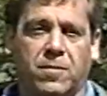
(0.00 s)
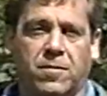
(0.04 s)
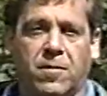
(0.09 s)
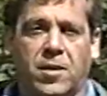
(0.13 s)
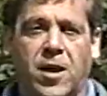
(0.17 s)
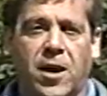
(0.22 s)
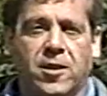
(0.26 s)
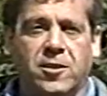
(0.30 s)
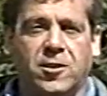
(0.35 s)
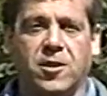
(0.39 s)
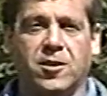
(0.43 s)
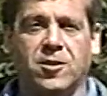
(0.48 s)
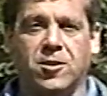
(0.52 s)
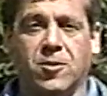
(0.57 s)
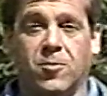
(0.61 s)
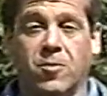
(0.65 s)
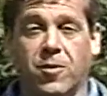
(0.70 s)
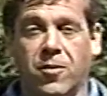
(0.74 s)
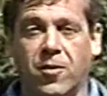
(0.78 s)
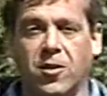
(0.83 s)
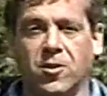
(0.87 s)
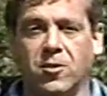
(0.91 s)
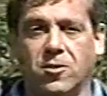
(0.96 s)
as is the
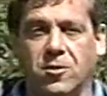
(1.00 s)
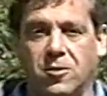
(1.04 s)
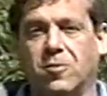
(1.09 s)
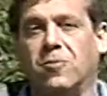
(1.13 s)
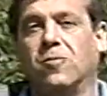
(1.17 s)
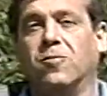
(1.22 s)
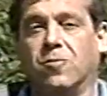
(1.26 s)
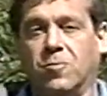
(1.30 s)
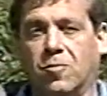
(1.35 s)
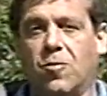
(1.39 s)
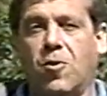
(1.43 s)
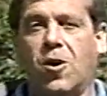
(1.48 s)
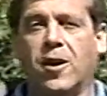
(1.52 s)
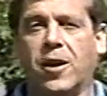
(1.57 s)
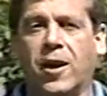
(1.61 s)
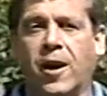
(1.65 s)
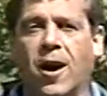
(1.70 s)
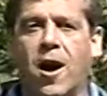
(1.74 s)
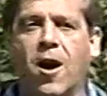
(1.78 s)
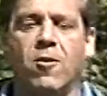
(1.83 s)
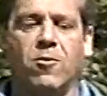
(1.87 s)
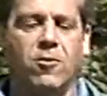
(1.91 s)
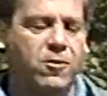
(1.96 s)
reverse, walking
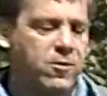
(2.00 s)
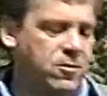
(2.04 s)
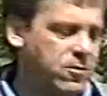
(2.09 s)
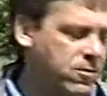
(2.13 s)
out.